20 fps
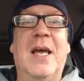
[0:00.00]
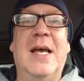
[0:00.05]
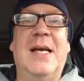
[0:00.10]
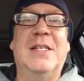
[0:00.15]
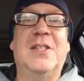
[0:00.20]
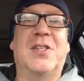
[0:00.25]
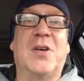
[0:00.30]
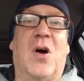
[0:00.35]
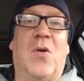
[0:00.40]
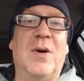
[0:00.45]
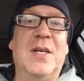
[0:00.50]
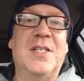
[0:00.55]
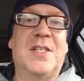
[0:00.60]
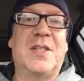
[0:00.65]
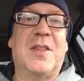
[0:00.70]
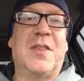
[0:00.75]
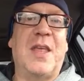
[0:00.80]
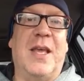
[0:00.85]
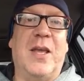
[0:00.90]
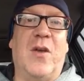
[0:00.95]
As
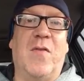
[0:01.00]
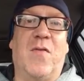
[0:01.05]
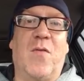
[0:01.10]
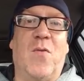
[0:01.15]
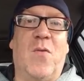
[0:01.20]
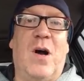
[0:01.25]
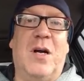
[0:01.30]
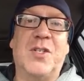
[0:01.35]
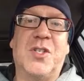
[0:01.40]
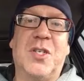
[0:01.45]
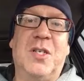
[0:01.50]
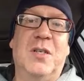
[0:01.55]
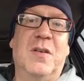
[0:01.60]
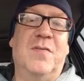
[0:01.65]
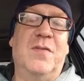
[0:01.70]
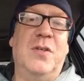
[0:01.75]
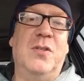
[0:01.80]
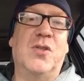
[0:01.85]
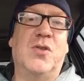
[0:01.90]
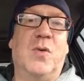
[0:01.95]
always, thank you for
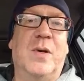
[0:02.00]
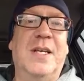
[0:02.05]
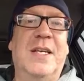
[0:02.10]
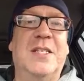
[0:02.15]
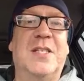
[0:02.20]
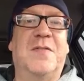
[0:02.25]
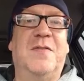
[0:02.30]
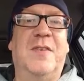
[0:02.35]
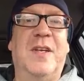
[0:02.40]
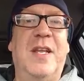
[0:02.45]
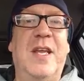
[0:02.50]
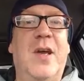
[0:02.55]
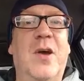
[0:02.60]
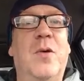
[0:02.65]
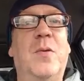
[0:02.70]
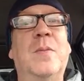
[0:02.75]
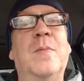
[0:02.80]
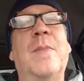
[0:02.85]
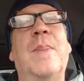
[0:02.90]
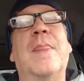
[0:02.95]
watching. If you enjoyed this
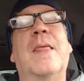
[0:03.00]
video,